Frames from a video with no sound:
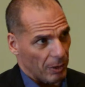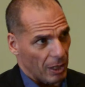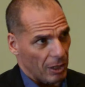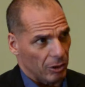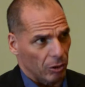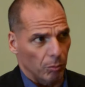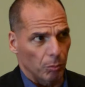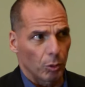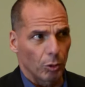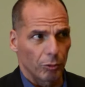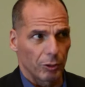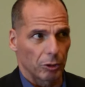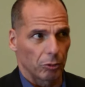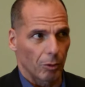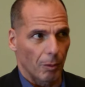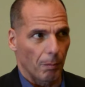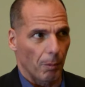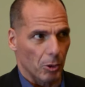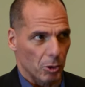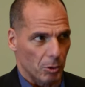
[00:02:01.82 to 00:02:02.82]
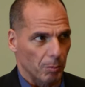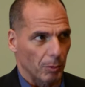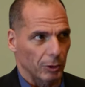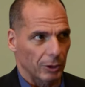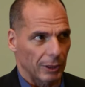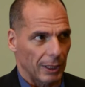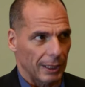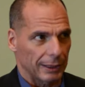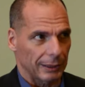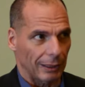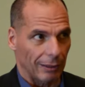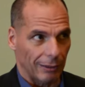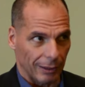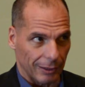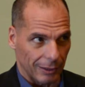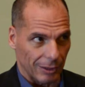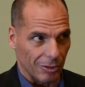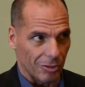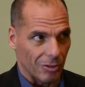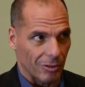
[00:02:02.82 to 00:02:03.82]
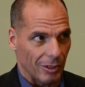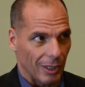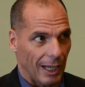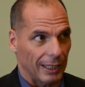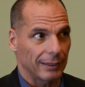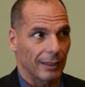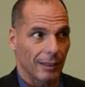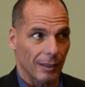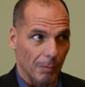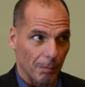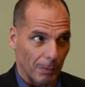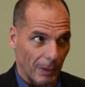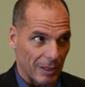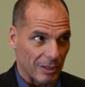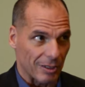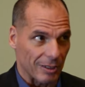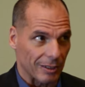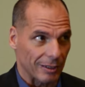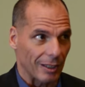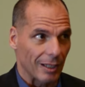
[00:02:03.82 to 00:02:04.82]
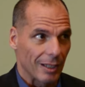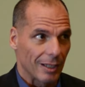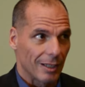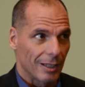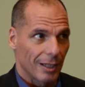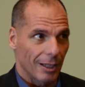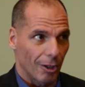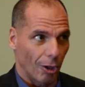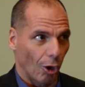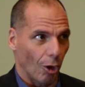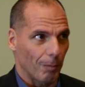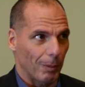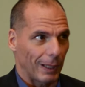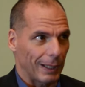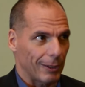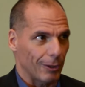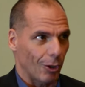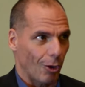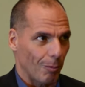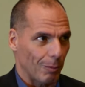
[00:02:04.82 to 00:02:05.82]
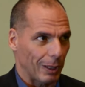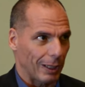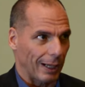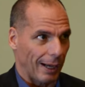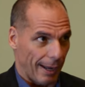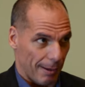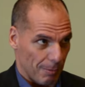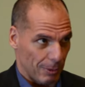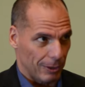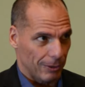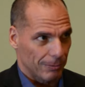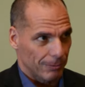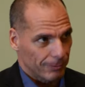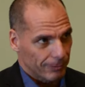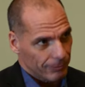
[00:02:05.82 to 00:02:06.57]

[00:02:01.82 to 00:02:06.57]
we're going to move into a postmodern 1930s under the present global economic climate.